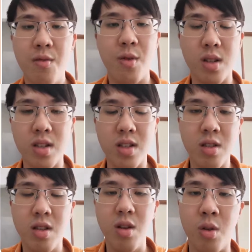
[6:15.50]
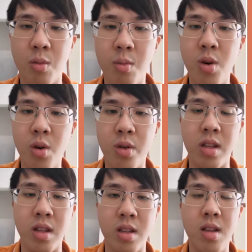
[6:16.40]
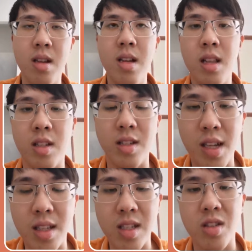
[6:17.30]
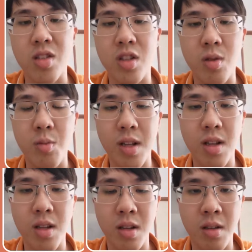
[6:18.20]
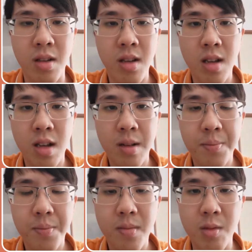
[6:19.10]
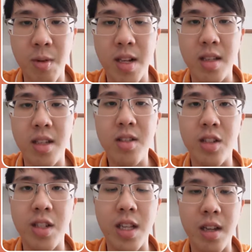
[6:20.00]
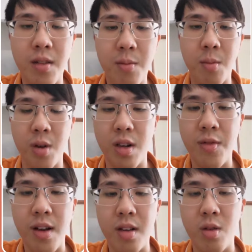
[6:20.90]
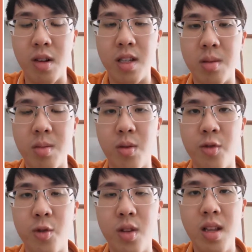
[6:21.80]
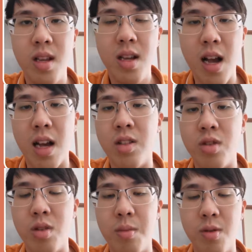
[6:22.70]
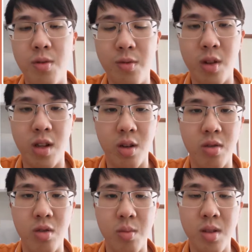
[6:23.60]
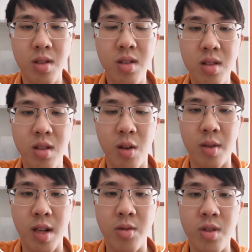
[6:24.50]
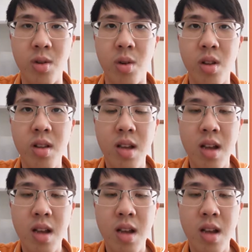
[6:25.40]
focuses more on the scientist decision whether these genetic modified organisms or food are suitable for the consumers of the country or not,